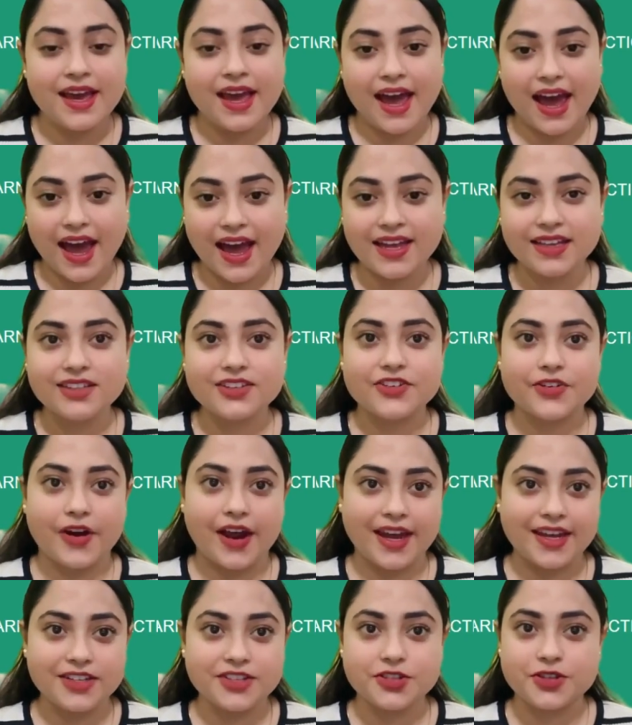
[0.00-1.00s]
and
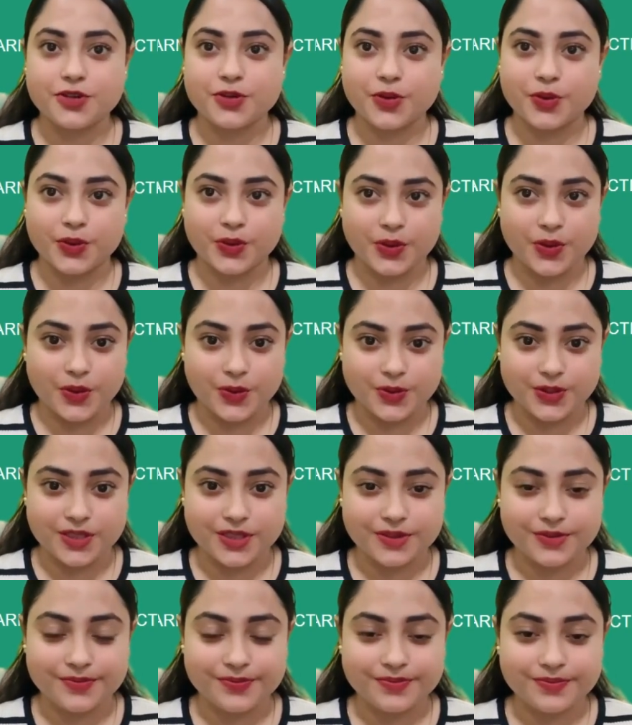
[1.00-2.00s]
write your own code.
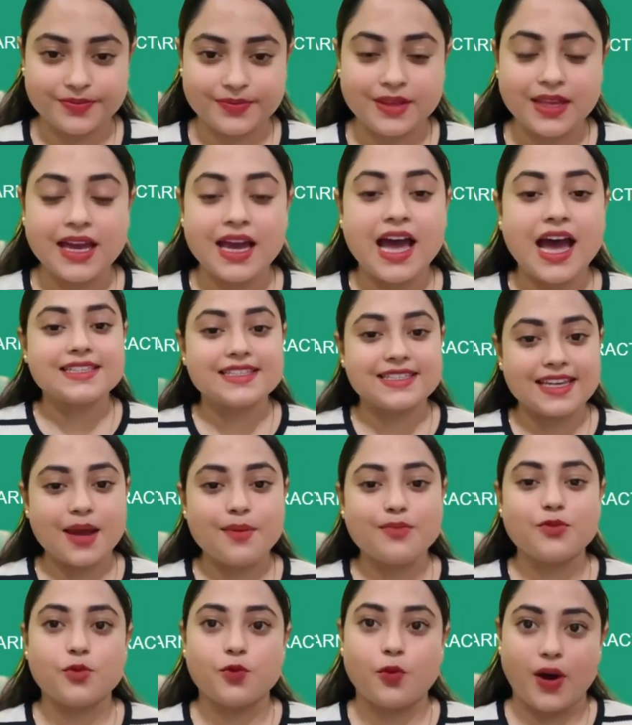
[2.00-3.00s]

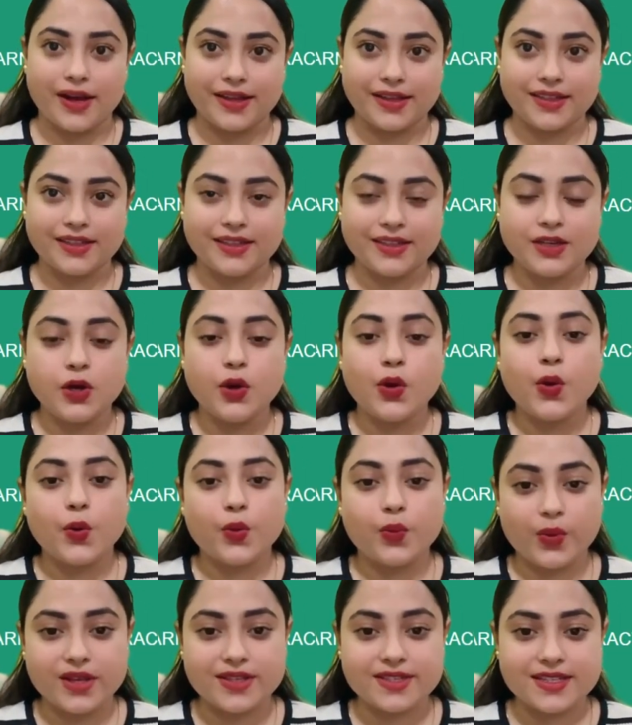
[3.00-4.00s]
Step 1.
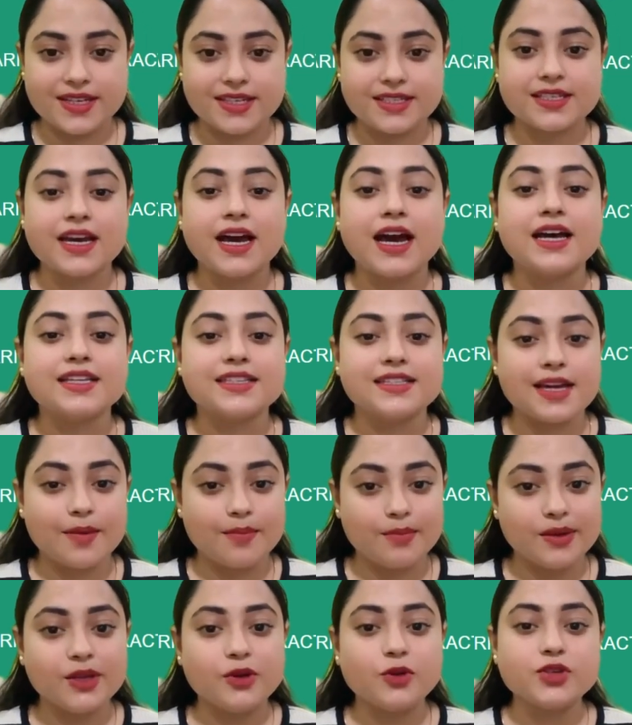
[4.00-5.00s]
Visit
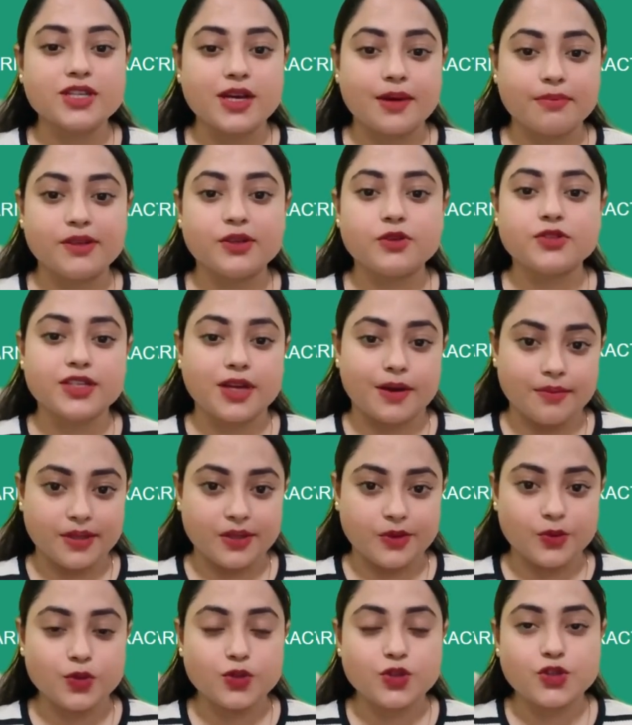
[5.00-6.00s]

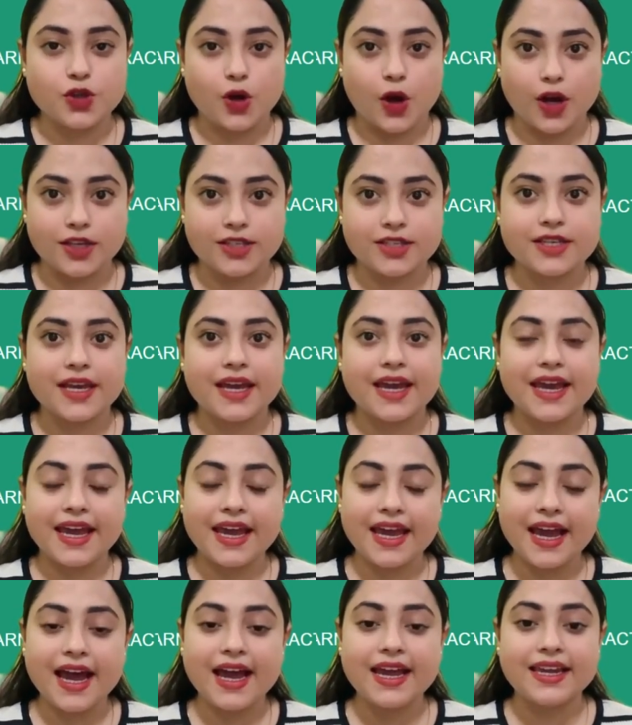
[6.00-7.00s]

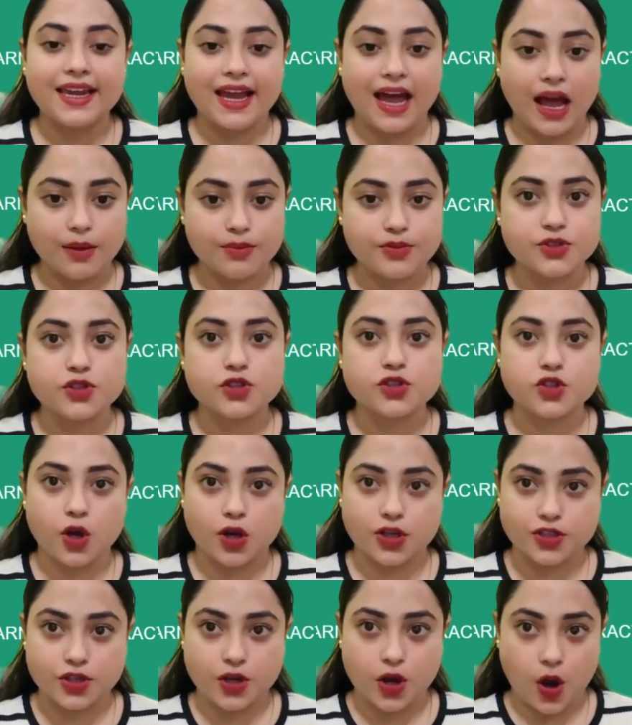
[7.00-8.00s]

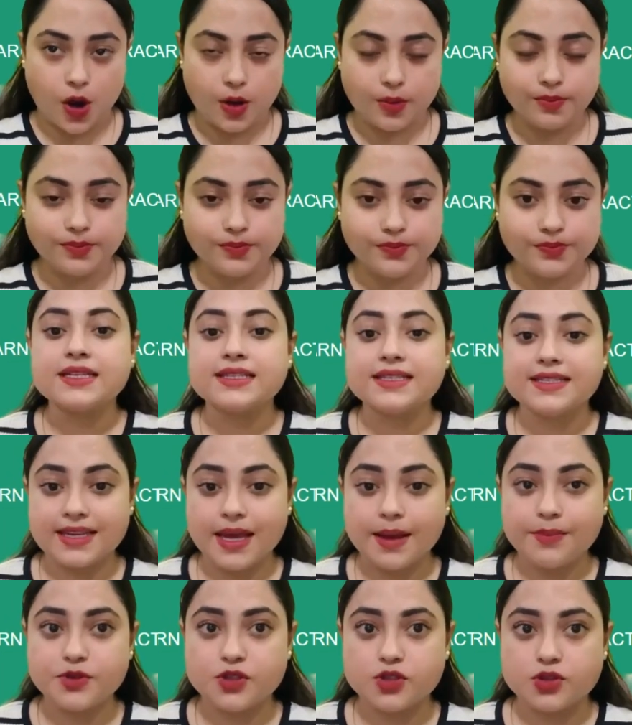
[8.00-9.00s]
www.ailabs.com.
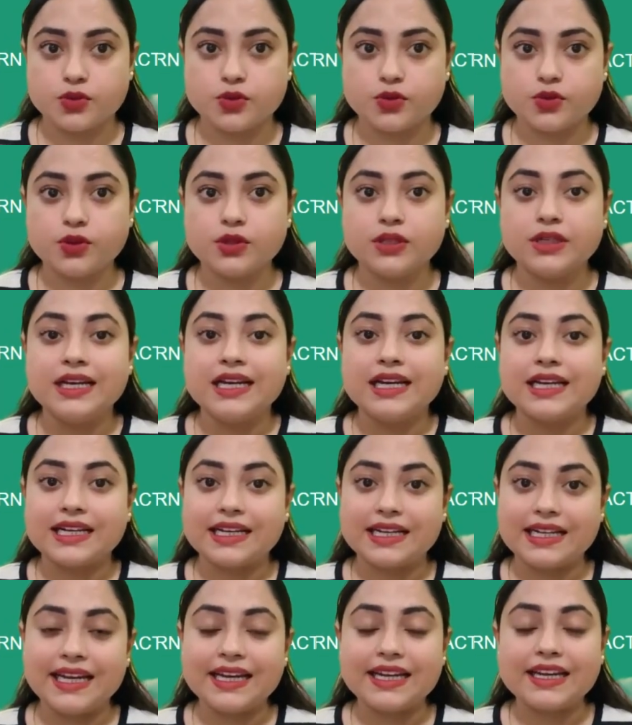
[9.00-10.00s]
Step 2.
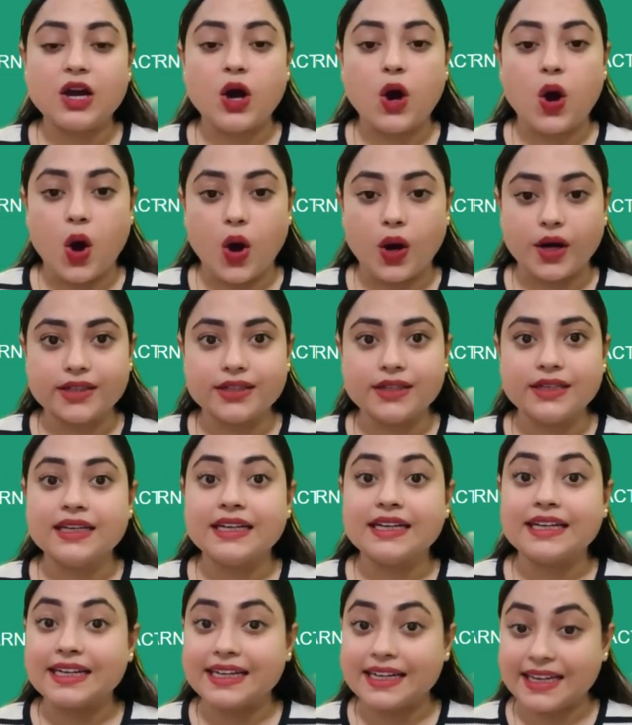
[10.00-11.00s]
Click on
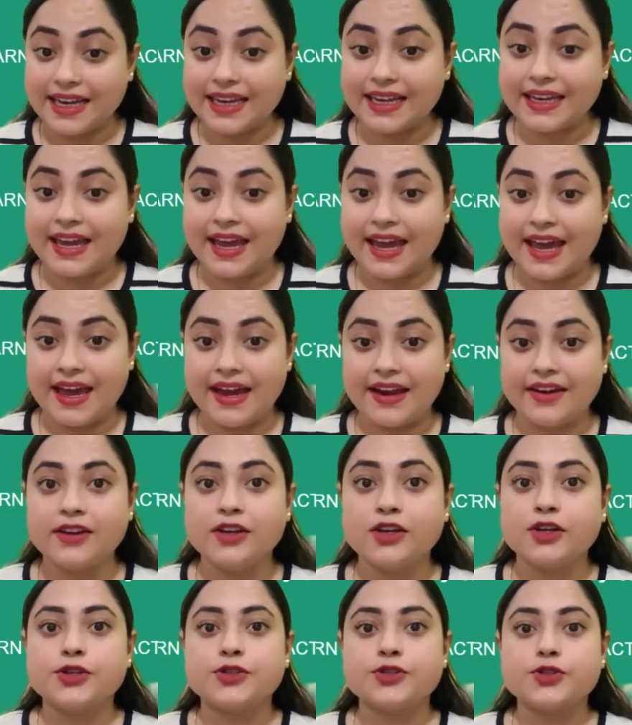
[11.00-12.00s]
Click Here
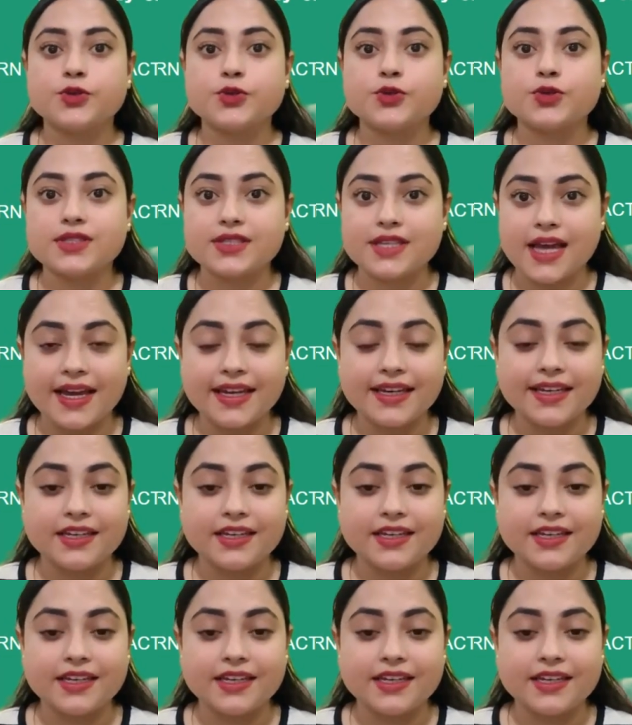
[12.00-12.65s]
to sign